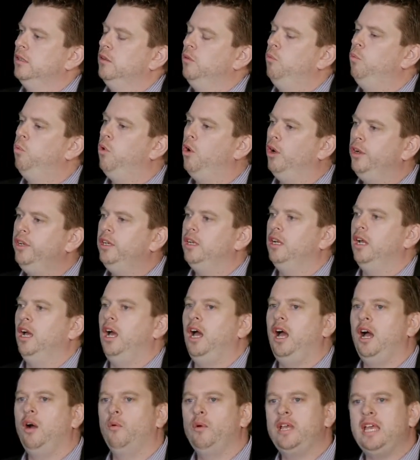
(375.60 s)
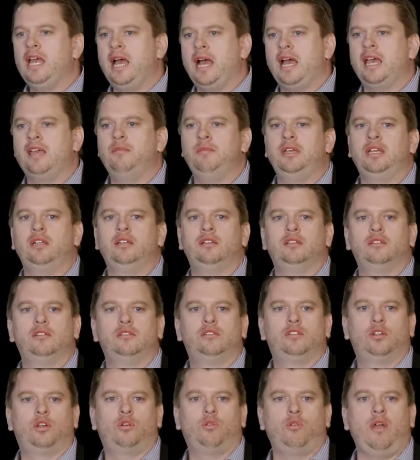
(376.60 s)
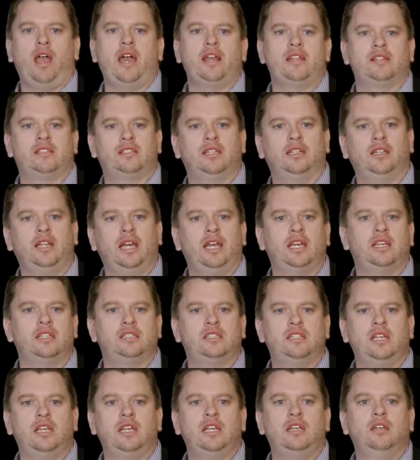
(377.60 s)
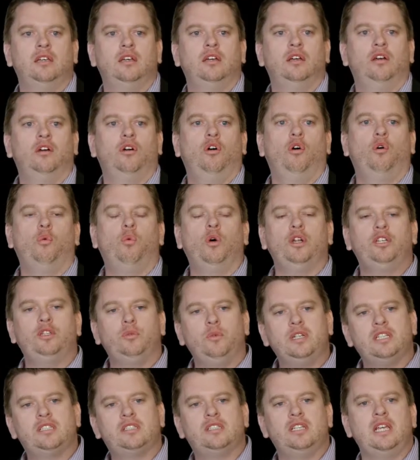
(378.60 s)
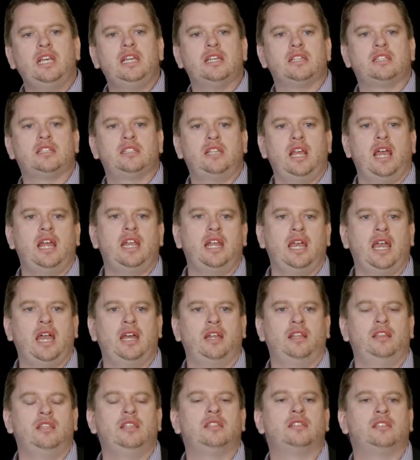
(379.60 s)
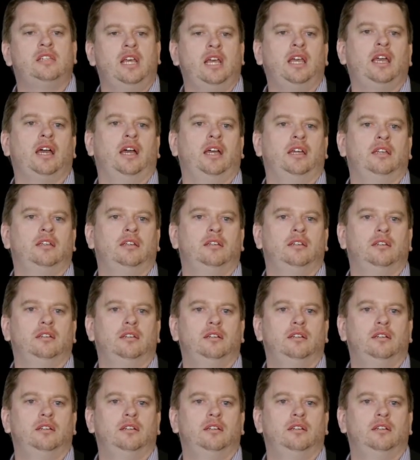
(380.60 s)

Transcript: What are we aiming to create as the legacy, or what do we see as standing out in this decade?